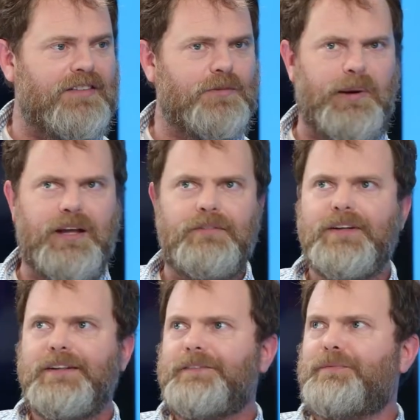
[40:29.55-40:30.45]
this, but
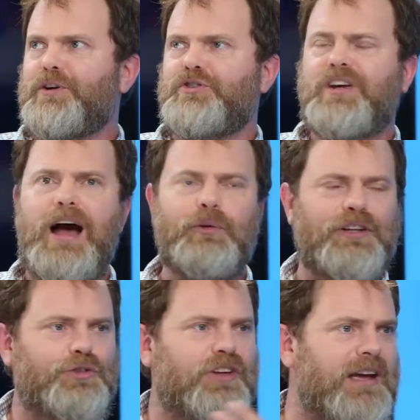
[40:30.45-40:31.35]
there's
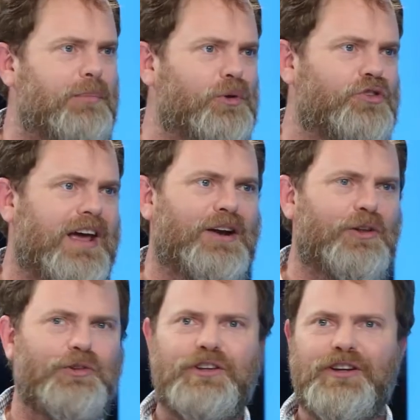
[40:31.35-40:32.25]
countless cable channels